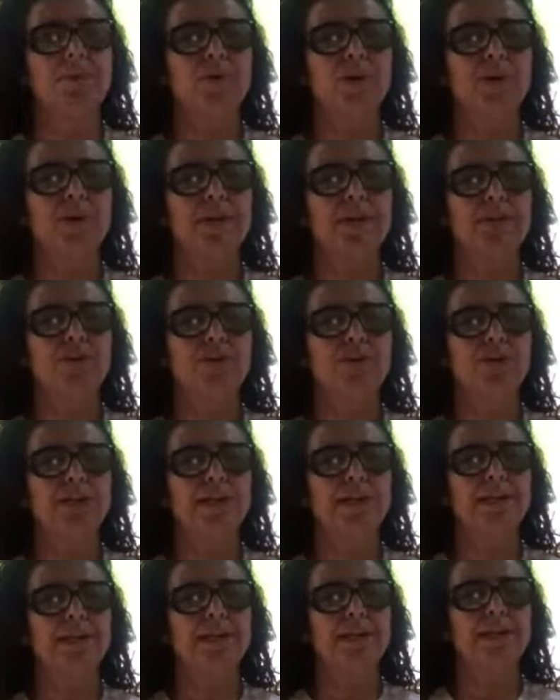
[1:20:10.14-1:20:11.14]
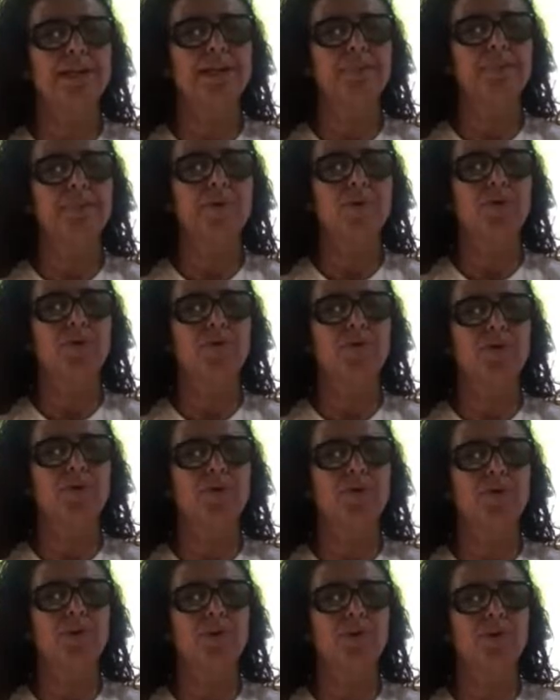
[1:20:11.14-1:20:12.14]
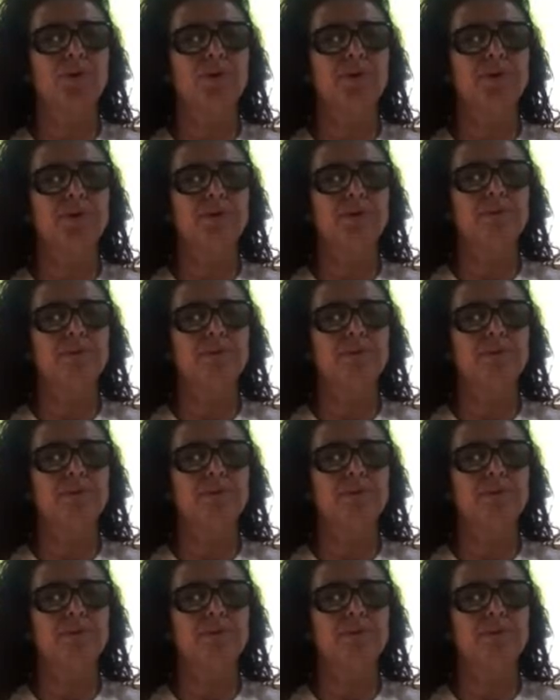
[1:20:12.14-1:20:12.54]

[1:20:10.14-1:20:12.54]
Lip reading: attention at the tip of your nose.